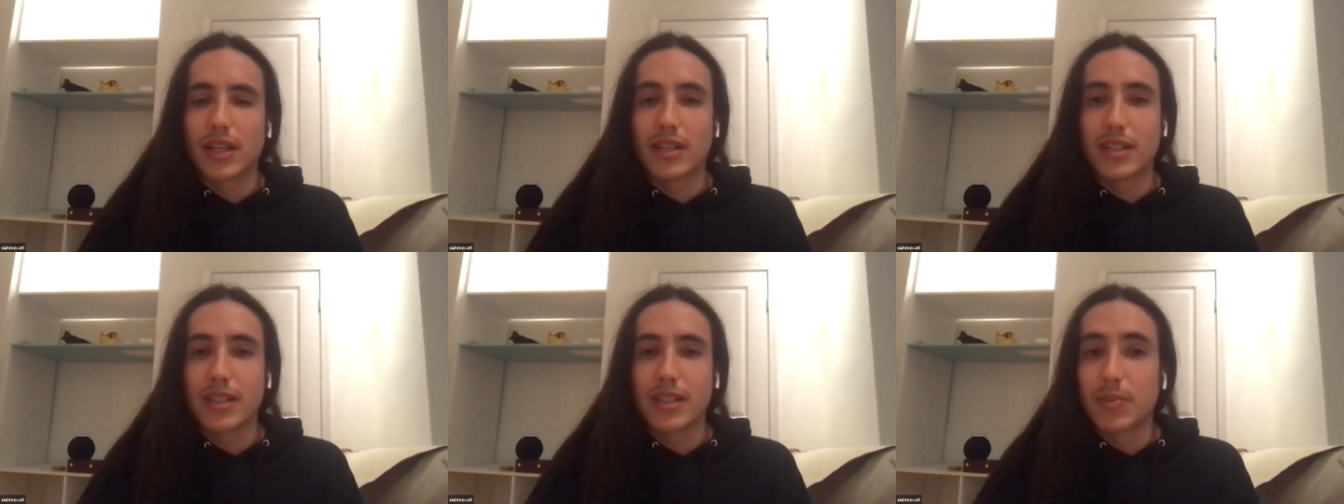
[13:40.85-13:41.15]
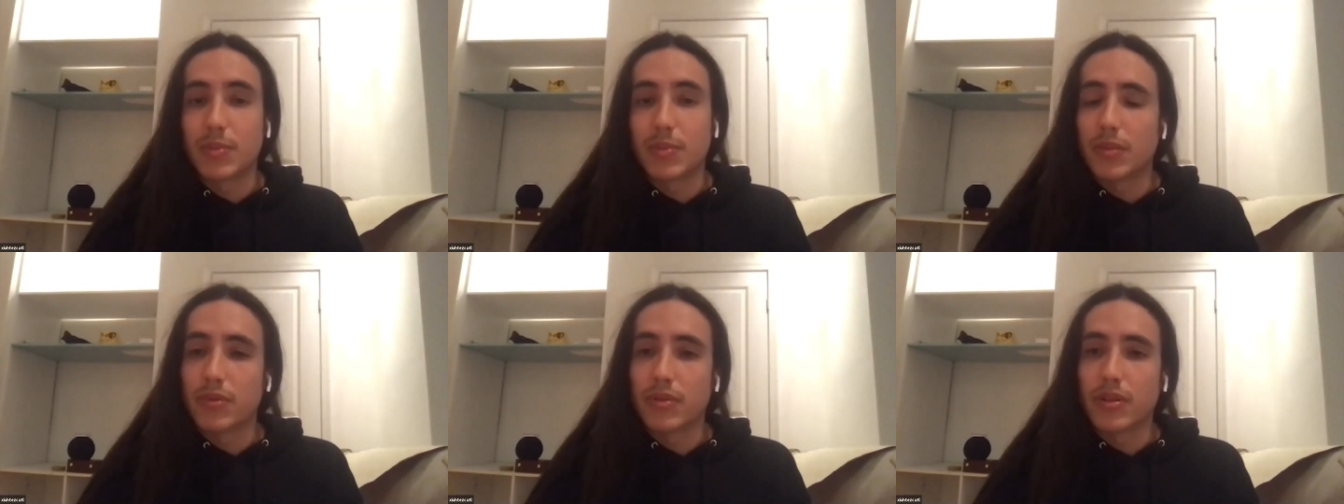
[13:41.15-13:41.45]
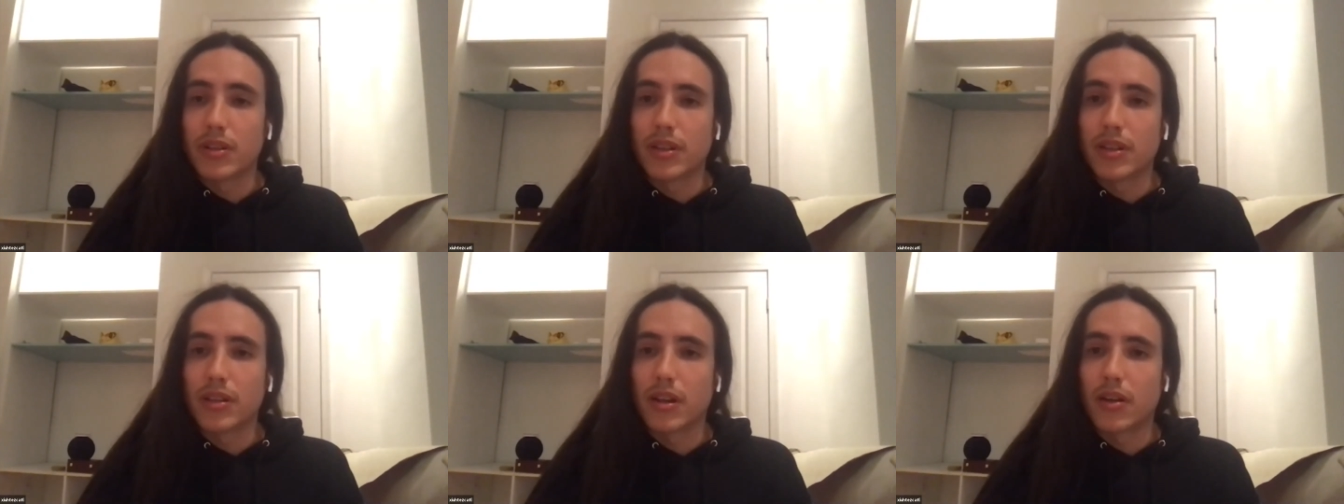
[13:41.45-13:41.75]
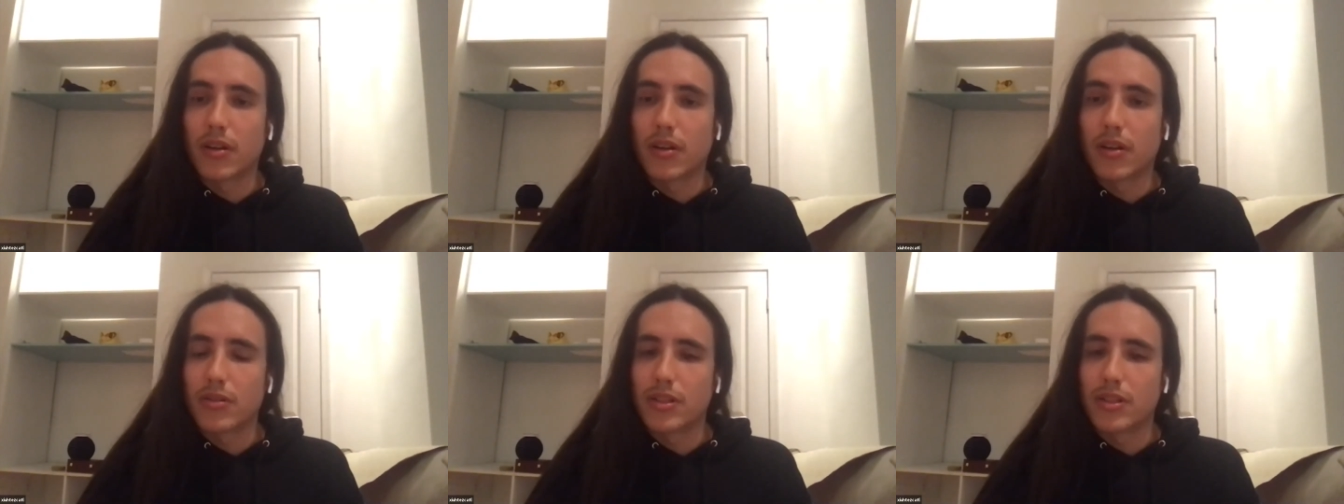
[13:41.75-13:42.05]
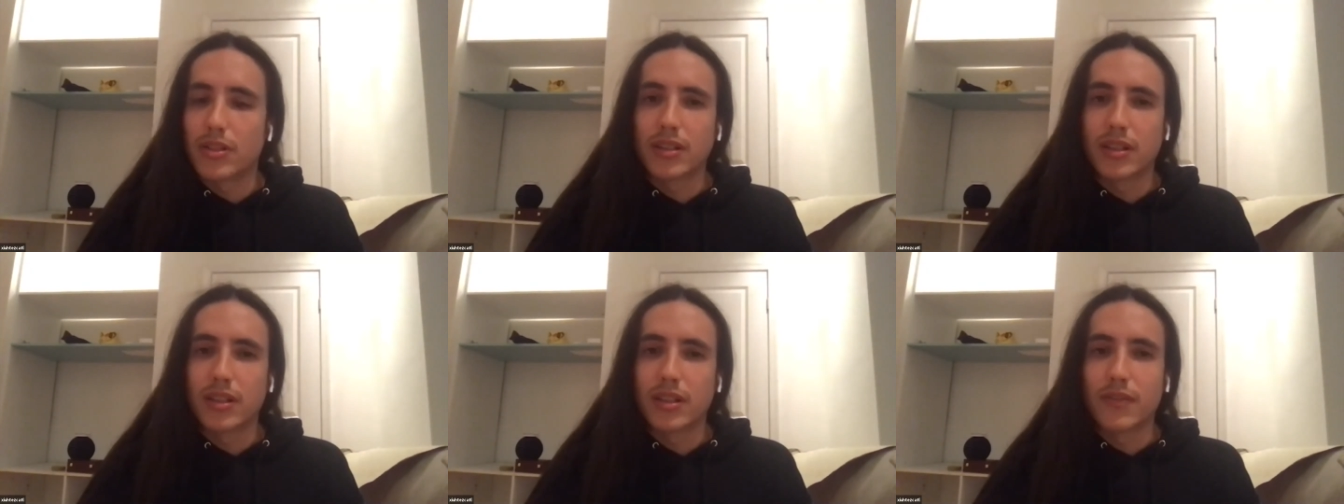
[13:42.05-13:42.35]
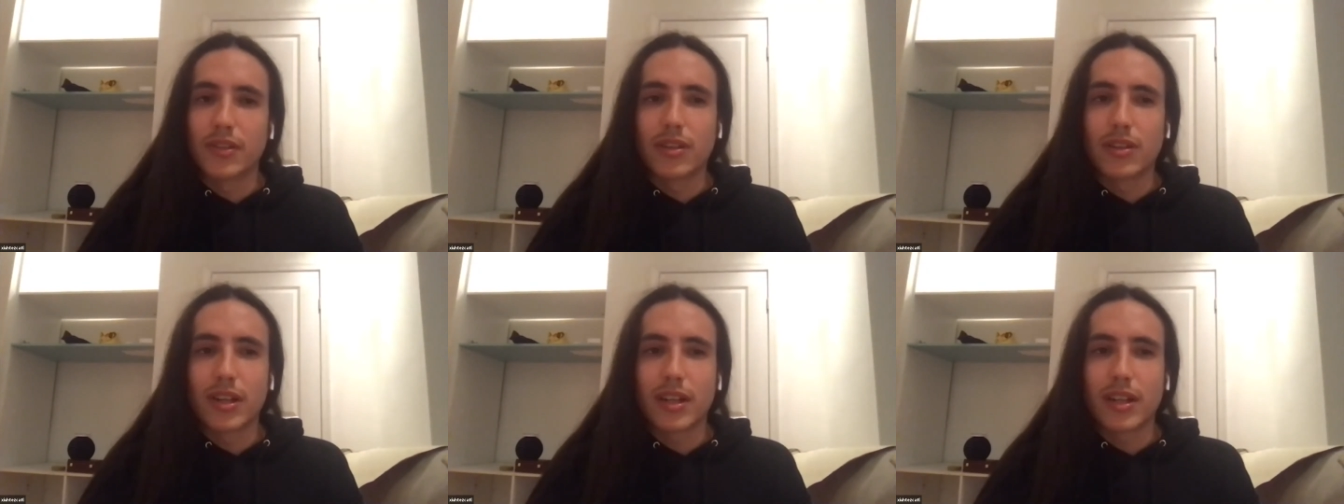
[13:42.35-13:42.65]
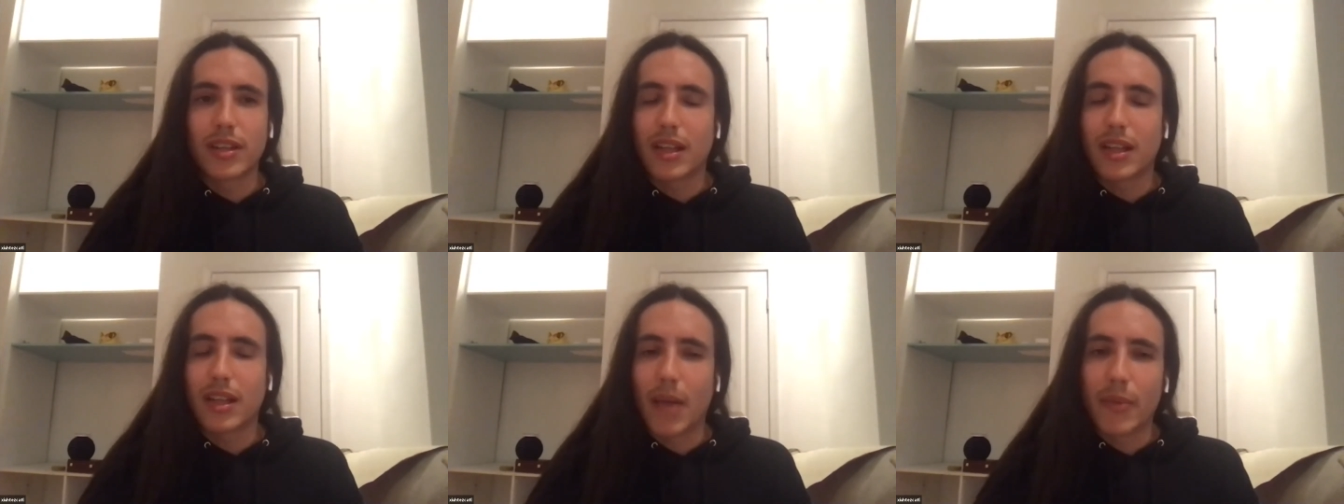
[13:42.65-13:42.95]
are like deeply rooted in our culture if you
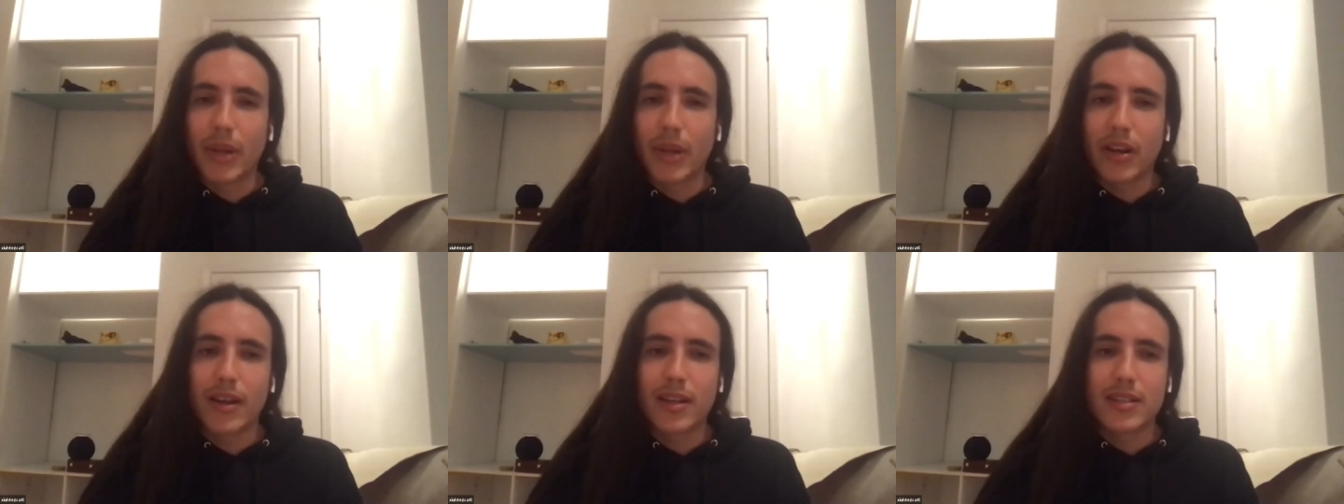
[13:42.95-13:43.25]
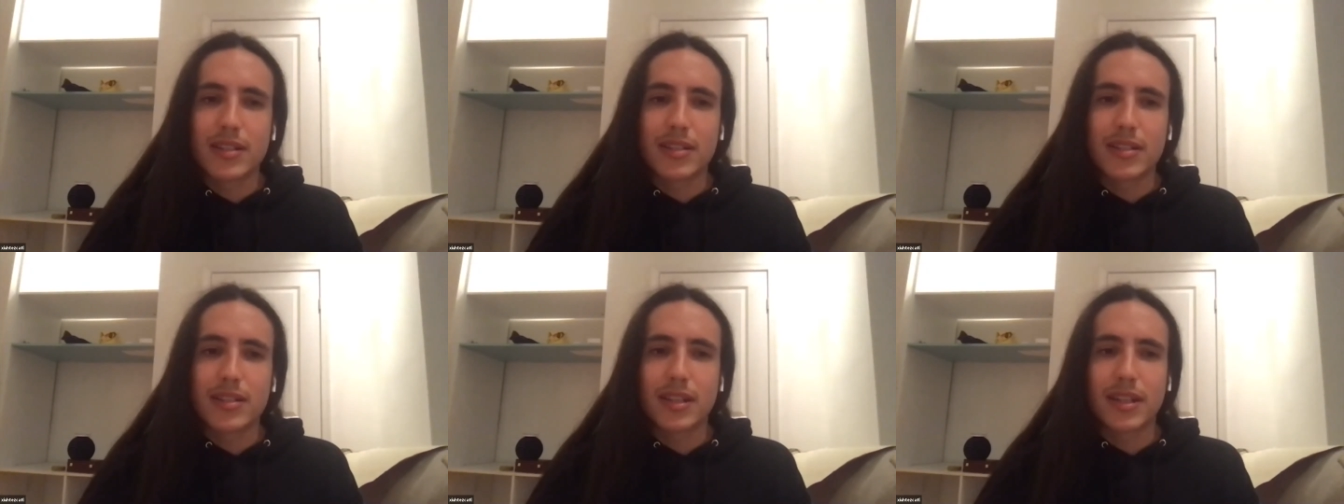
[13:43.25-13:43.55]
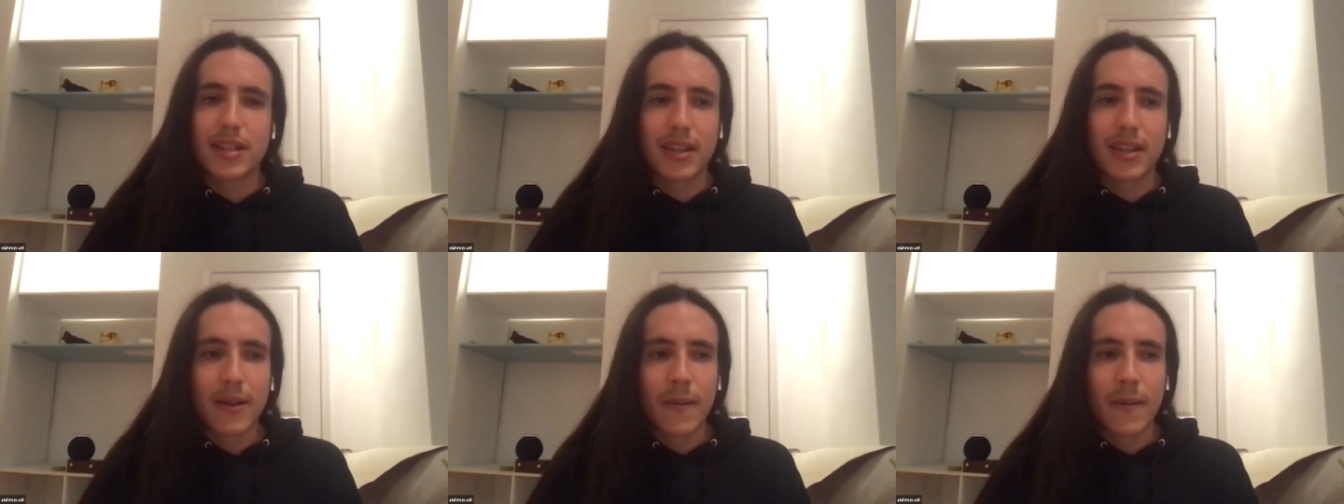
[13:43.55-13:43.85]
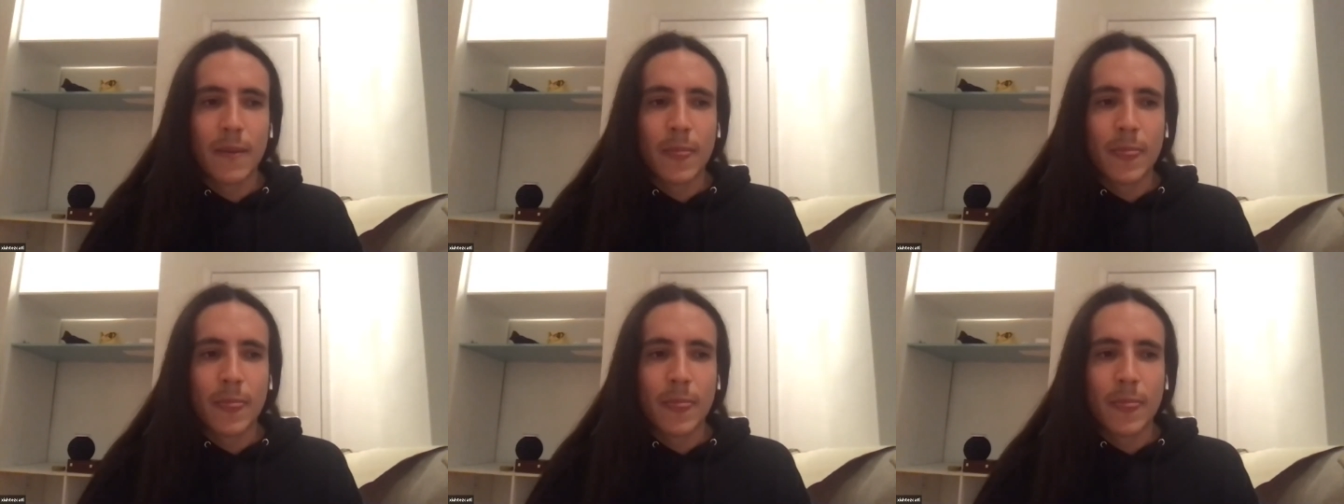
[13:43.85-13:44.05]
look at the climate crisis like